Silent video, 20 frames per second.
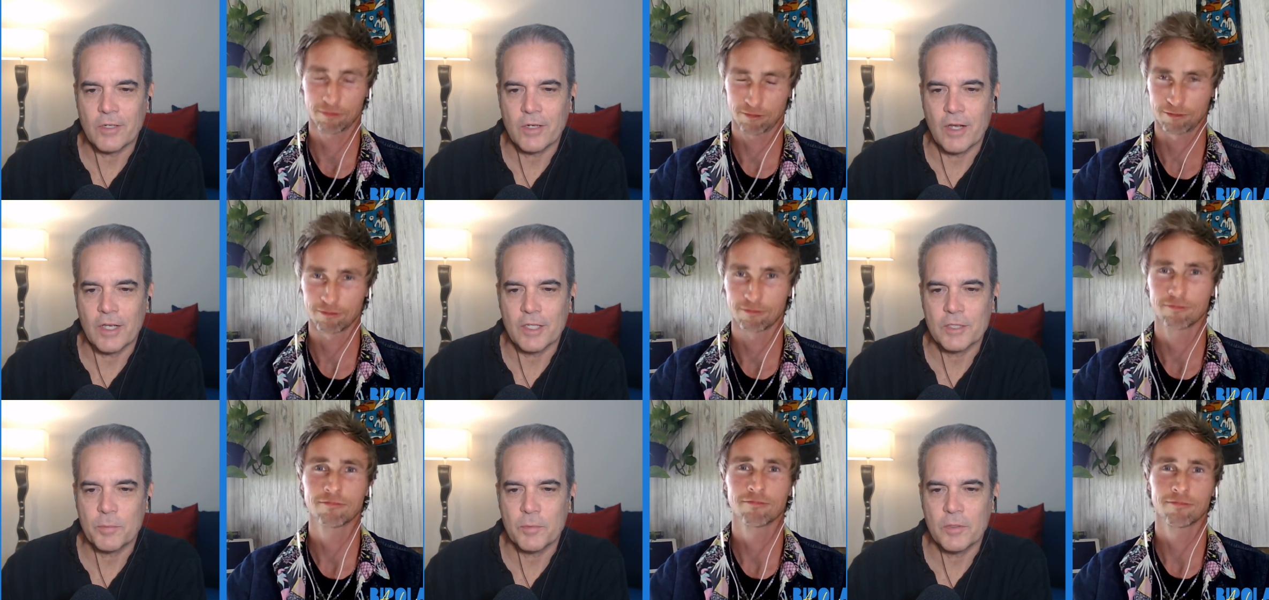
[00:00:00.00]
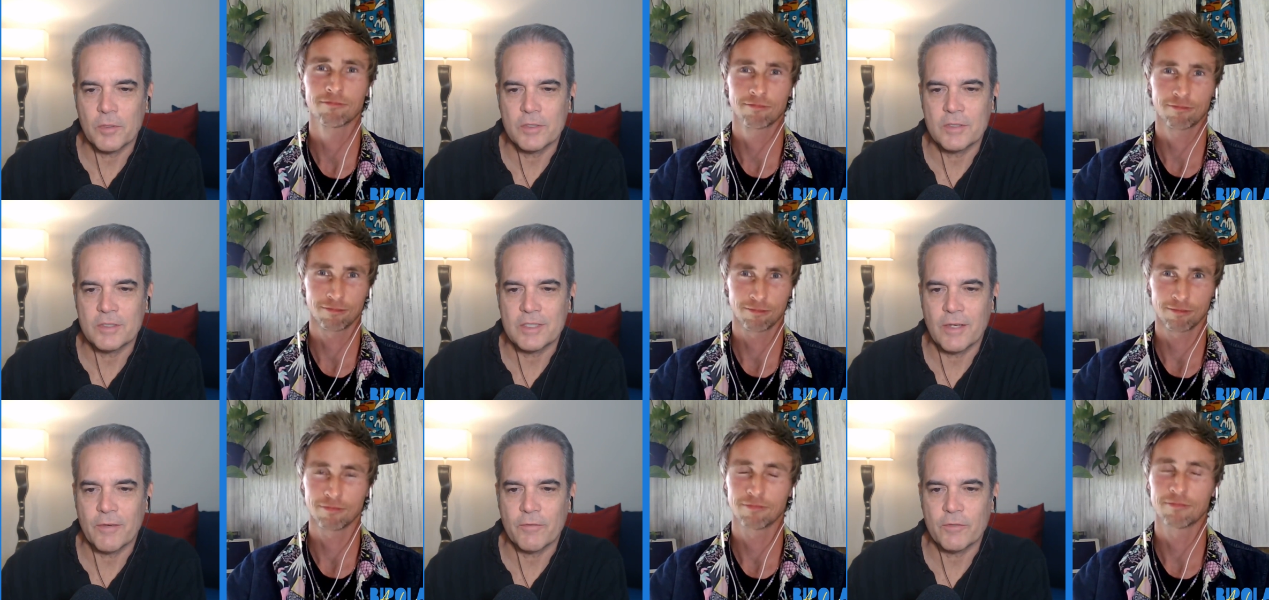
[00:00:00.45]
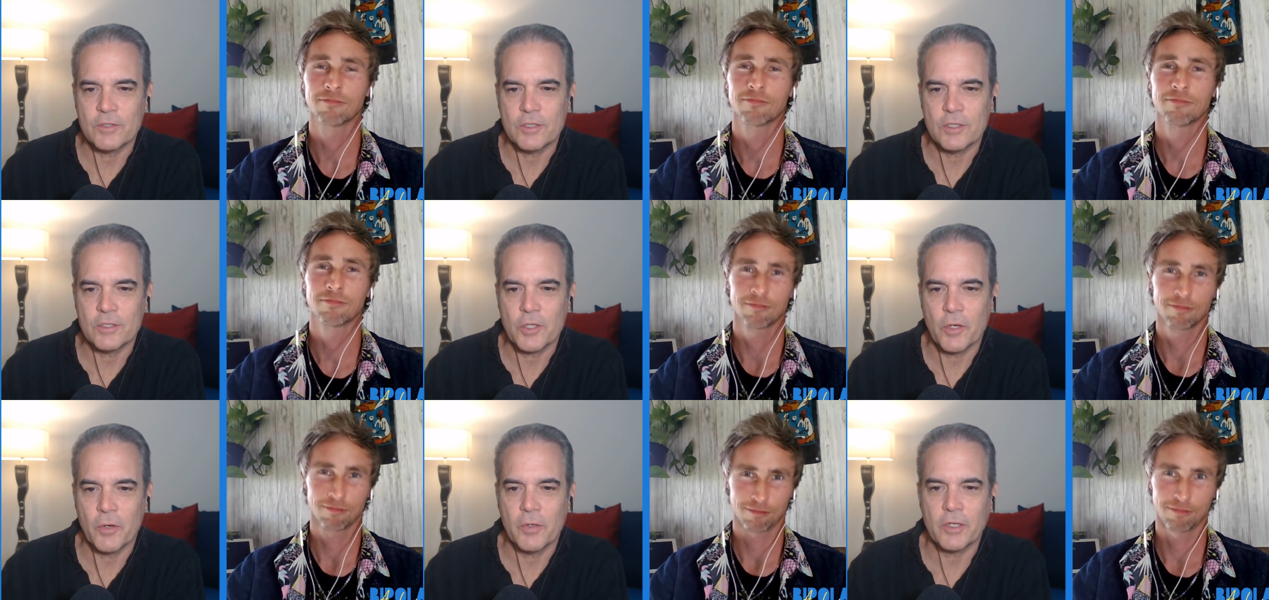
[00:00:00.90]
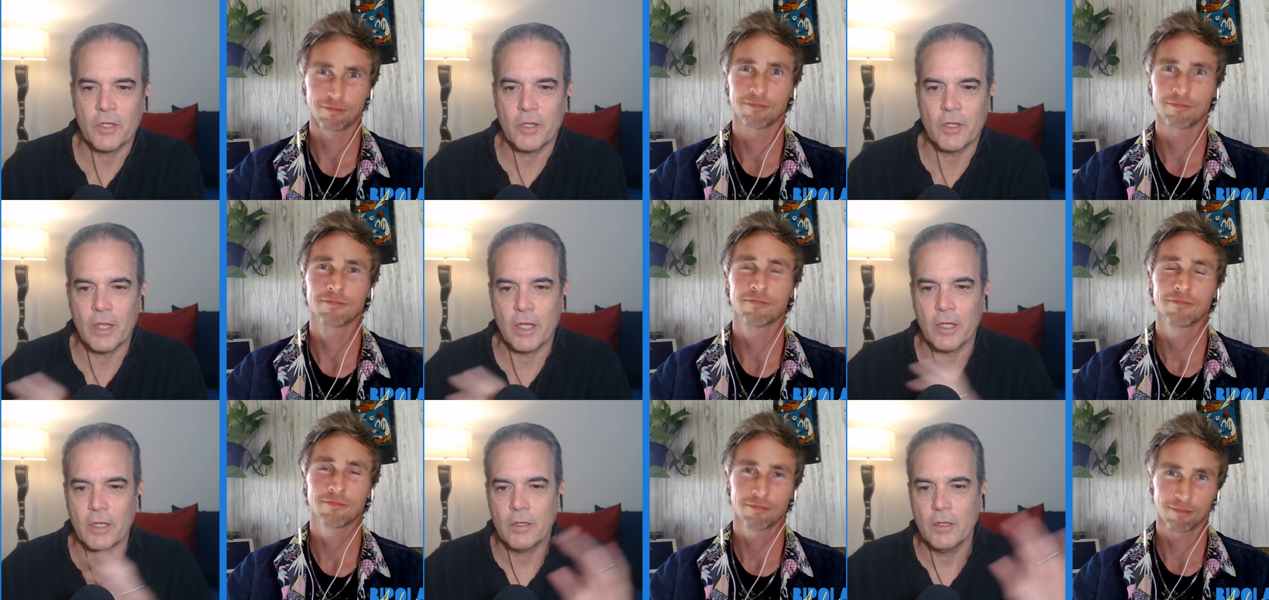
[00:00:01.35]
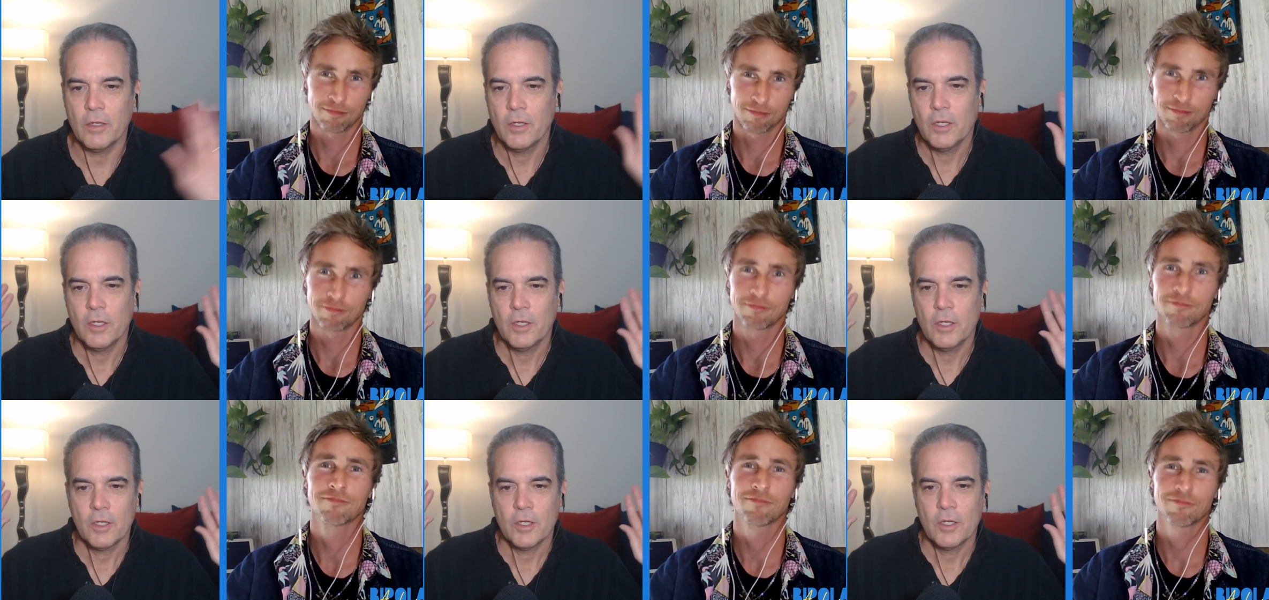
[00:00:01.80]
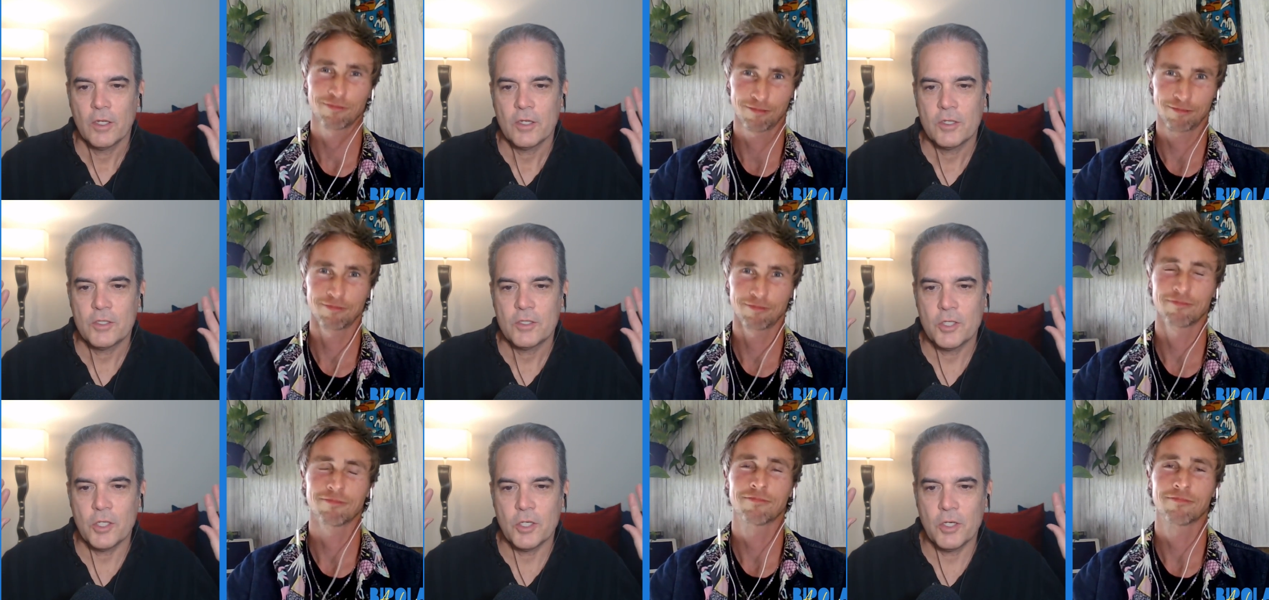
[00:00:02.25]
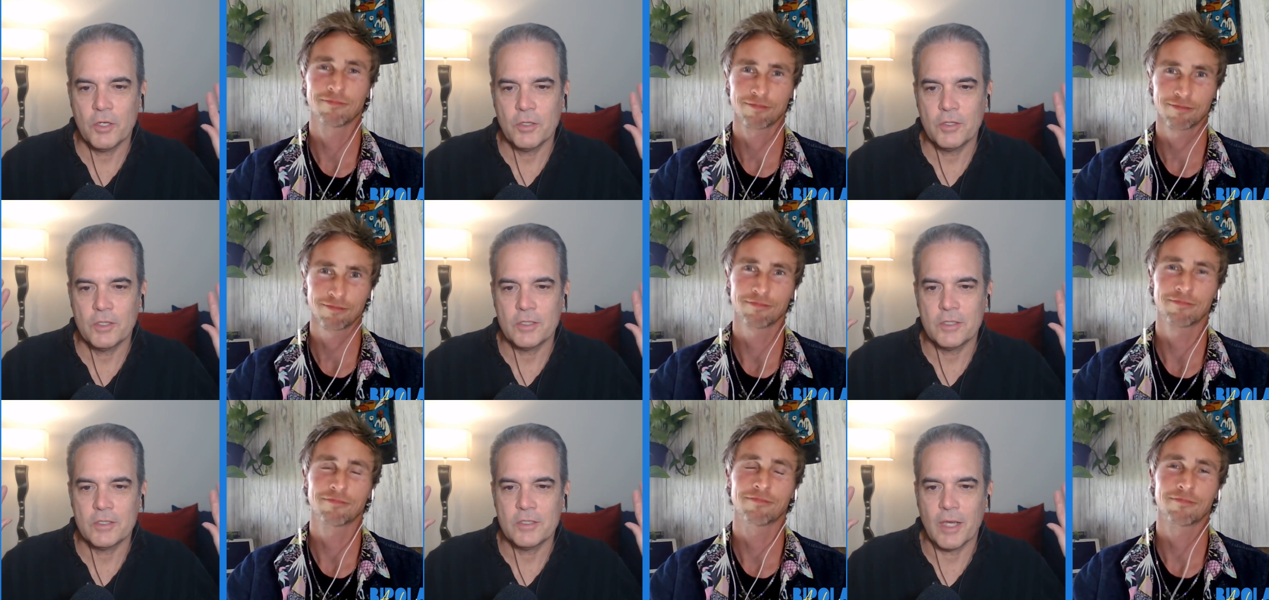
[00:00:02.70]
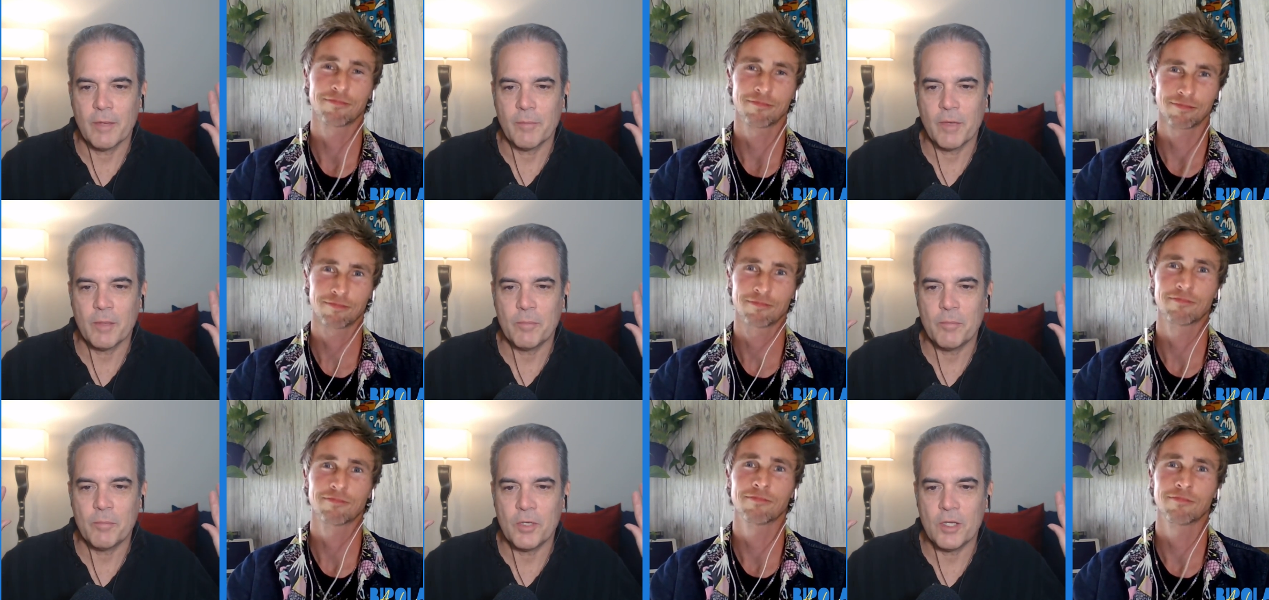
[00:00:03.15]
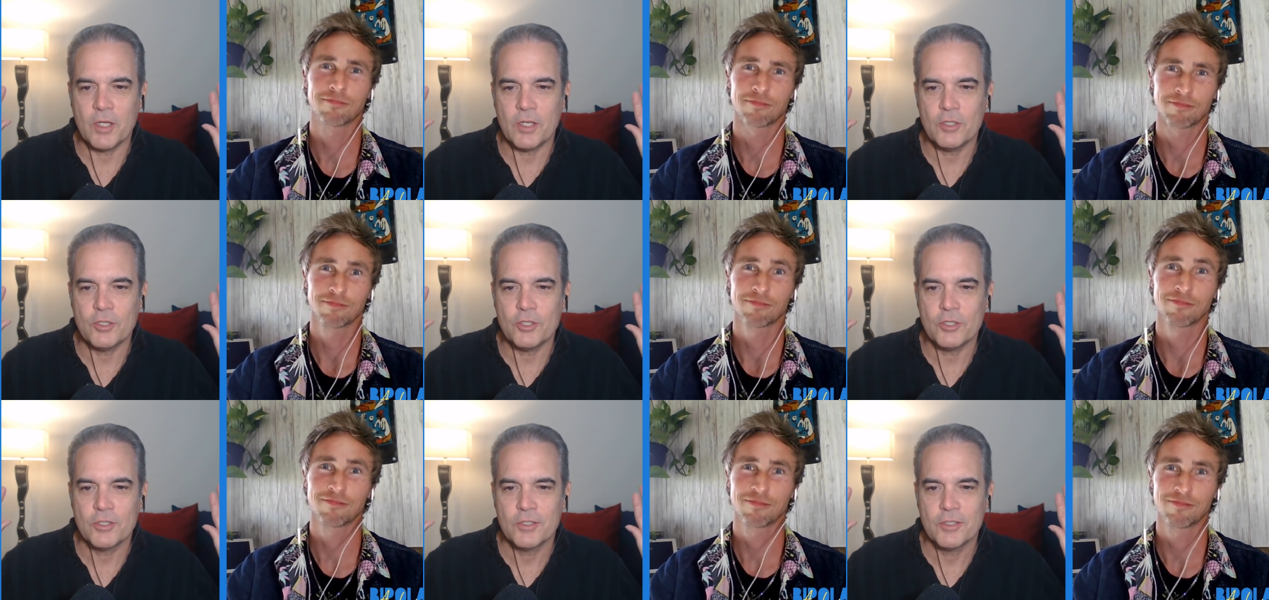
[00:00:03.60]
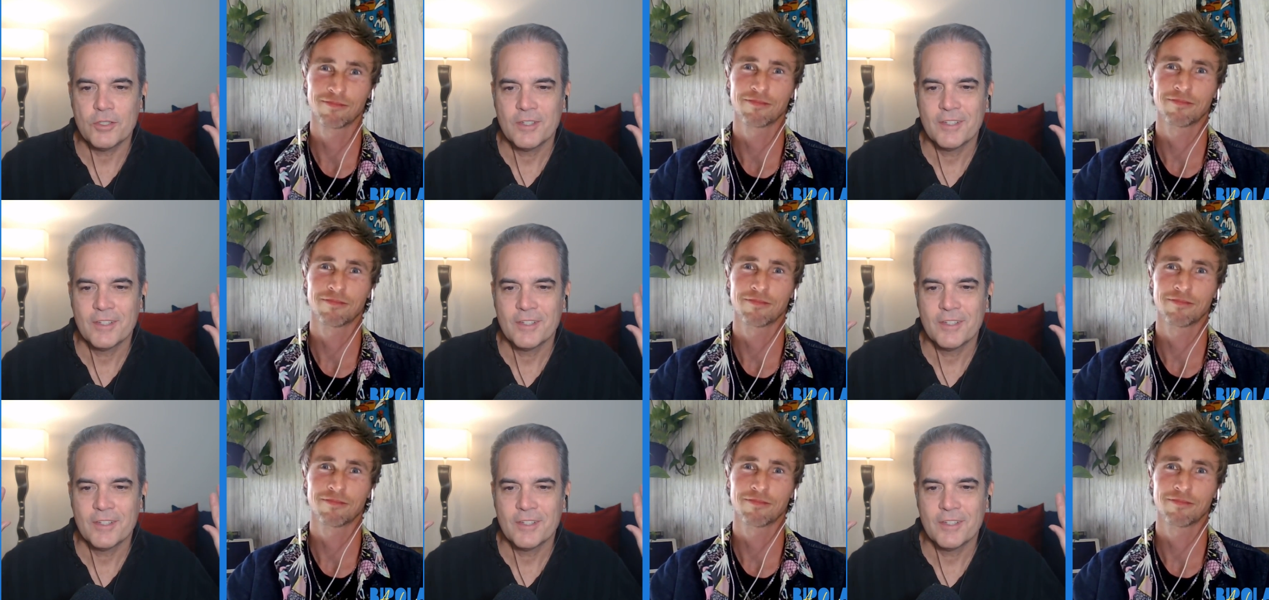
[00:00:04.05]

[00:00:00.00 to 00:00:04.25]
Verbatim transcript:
Speaker 1: hospital in san francisco and you're like dude this is not my beach